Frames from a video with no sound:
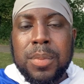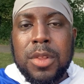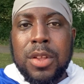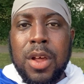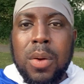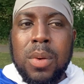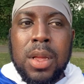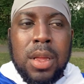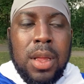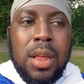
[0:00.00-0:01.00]

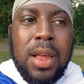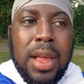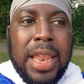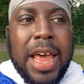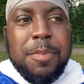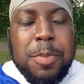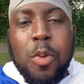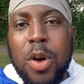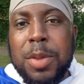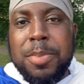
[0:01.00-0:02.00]
A lot of
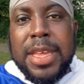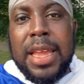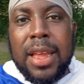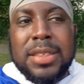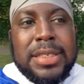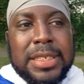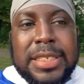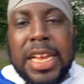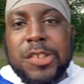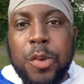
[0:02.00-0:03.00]
people want to be
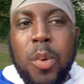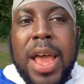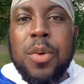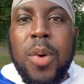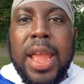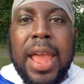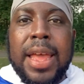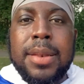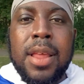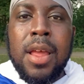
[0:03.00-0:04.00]
successful right away.
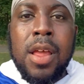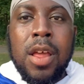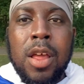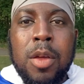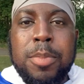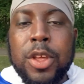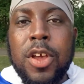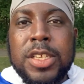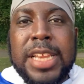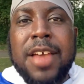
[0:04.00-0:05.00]
And
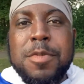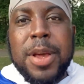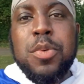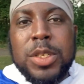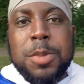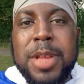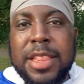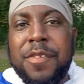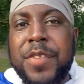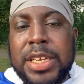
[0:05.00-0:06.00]
because everybody wants to be
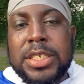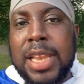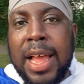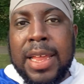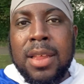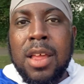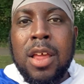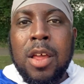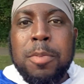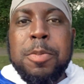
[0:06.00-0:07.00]
at the finish line,
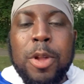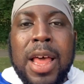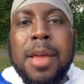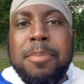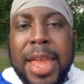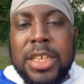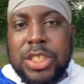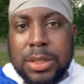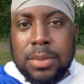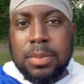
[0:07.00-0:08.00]
people are
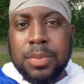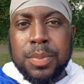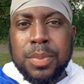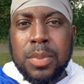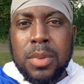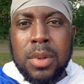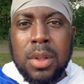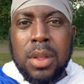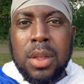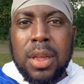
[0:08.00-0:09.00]
impatient.
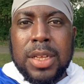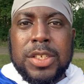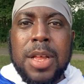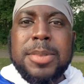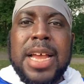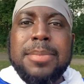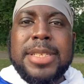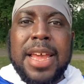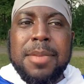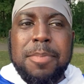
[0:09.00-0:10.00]
And
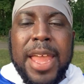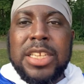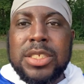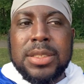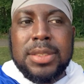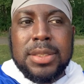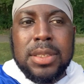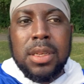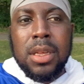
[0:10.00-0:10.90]
sometimes that patience